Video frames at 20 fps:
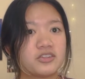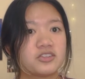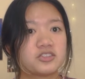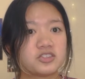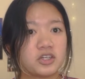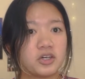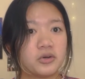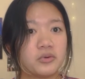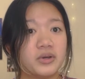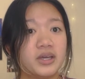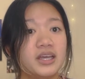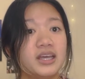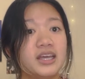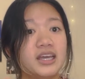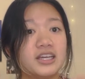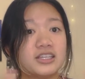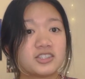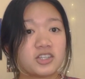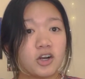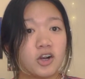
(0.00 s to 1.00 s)
So
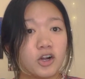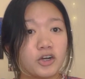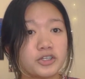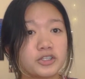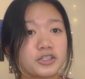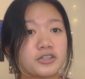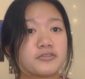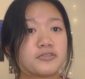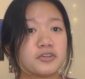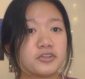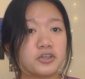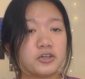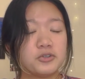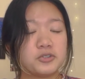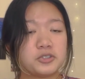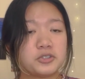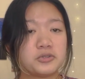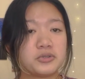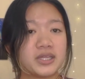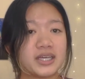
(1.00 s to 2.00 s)
it's harder for
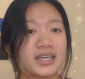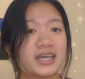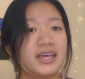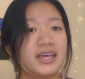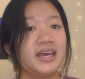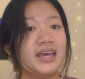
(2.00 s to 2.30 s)
those who like